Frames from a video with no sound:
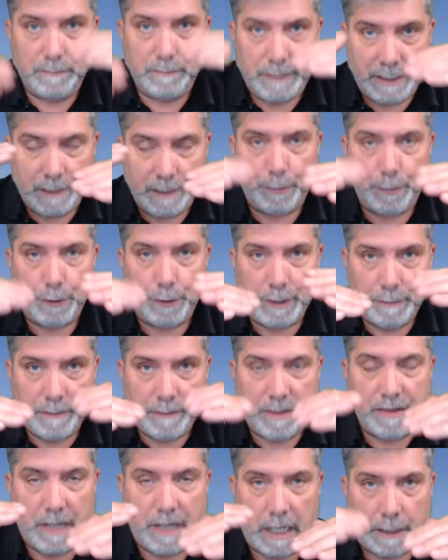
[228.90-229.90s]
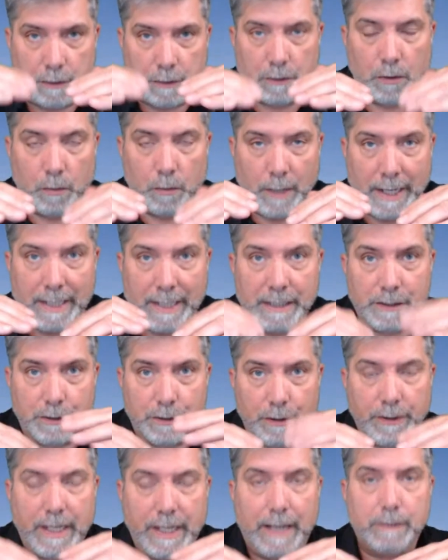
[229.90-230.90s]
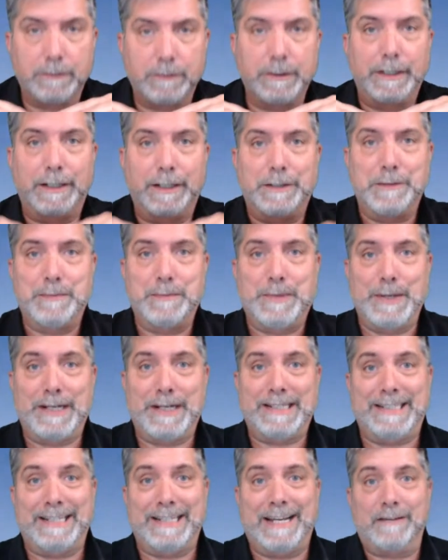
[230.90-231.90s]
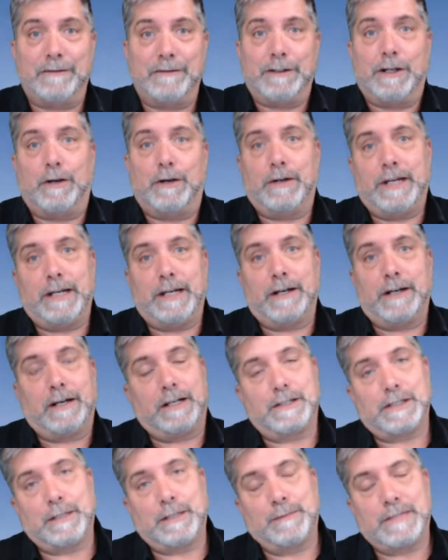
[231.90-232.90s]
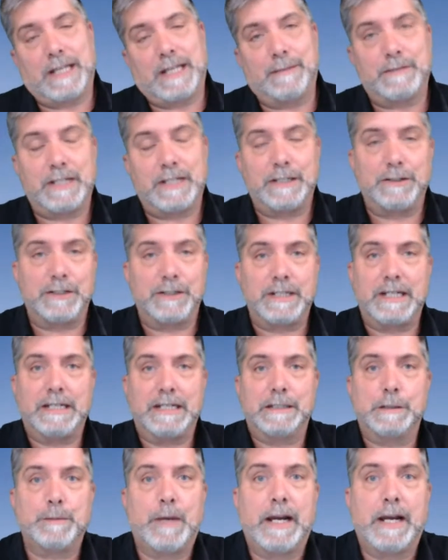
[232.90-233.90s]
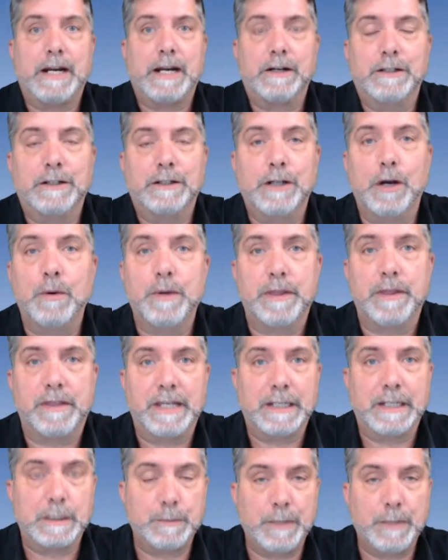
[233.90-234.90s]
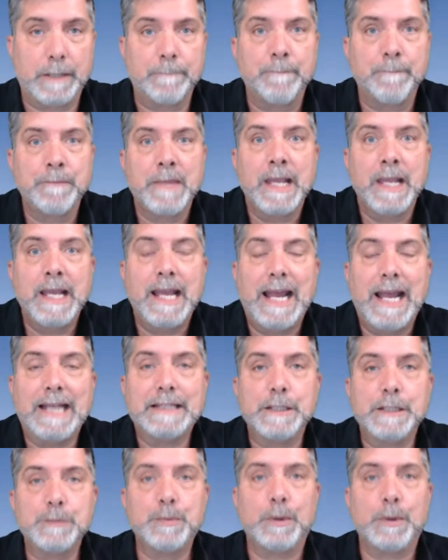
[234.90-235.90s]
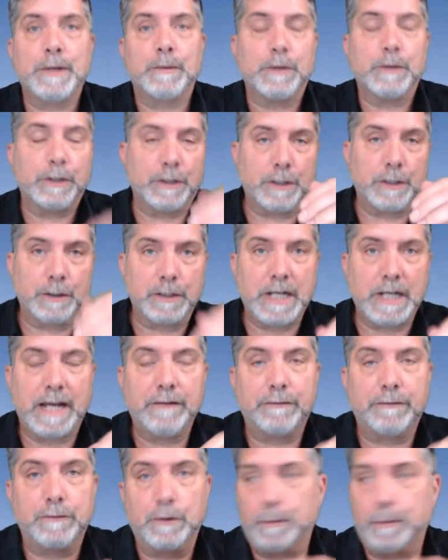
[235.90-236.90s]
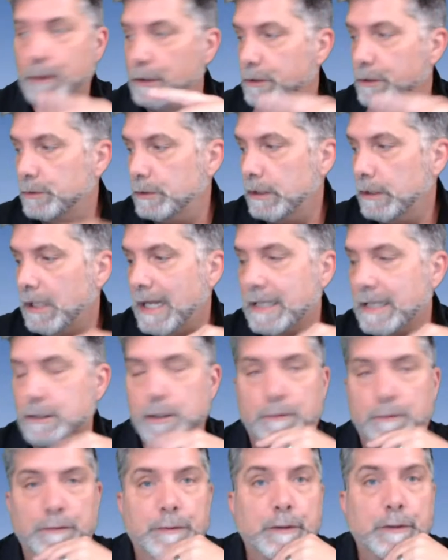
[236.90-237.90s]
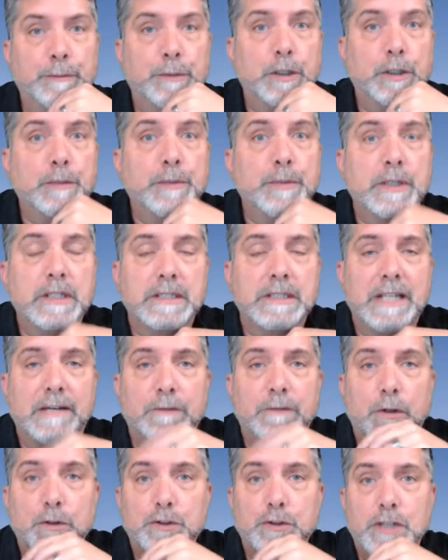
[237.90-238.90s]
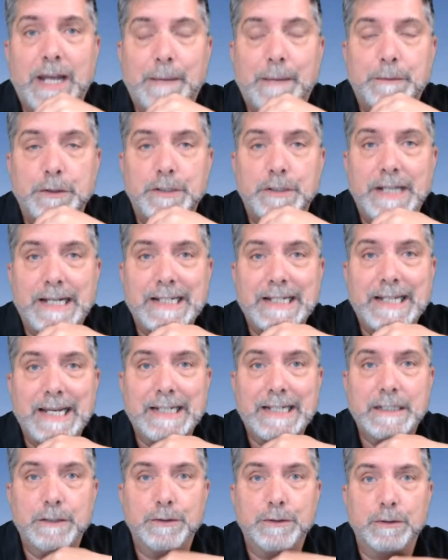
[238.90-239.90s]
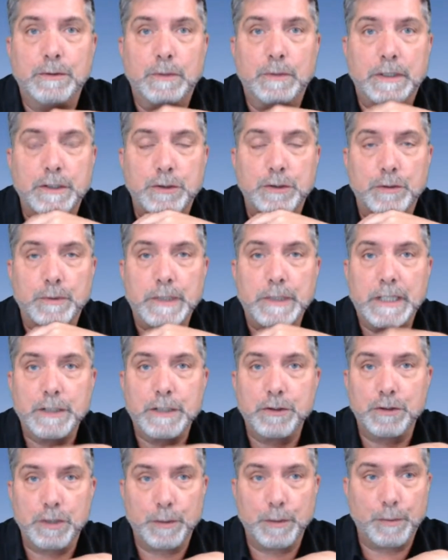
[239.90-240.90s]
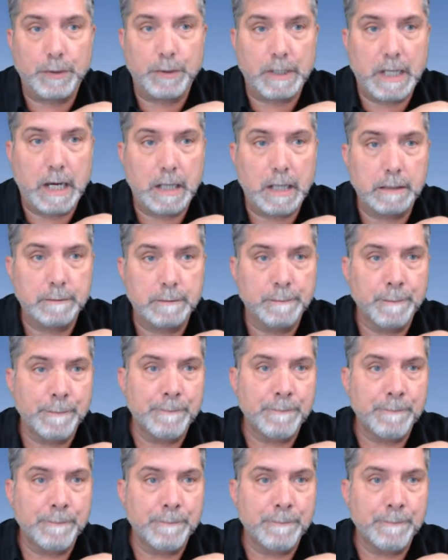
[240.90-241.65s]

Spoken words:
in a pretty methodical way so that, but you never know here because sometimes I just get inspired and go with things. But at this point, we're going to dive through. I'm going to do a little excerpt from the book because I have a whole chapter dedicated to what is your relationship with God.